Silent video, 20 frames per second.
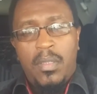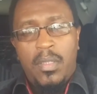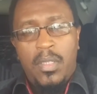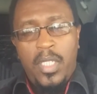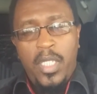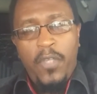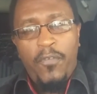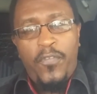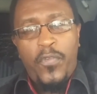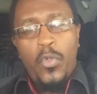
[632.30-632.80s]

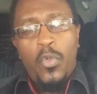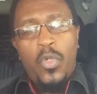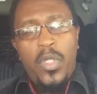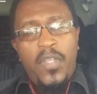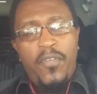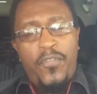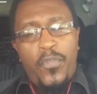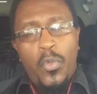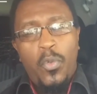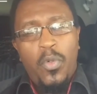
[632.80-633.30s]
If
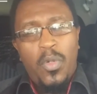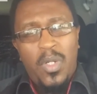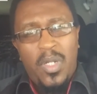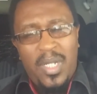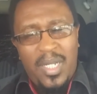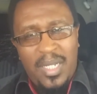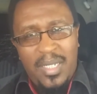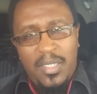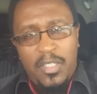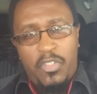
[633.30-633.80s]
you
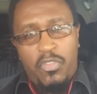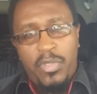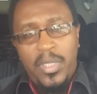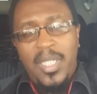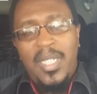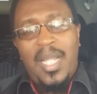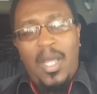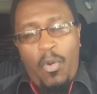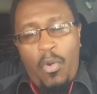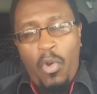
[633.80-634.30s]

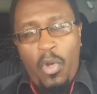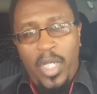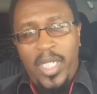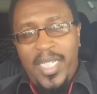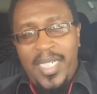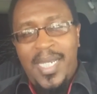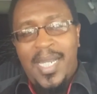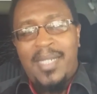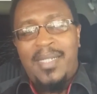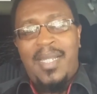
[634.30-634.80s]
drill a hole
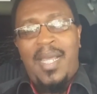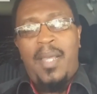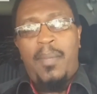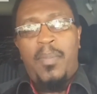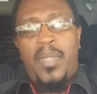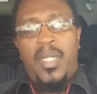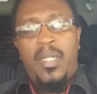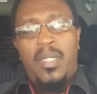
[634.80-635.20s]
in a dam,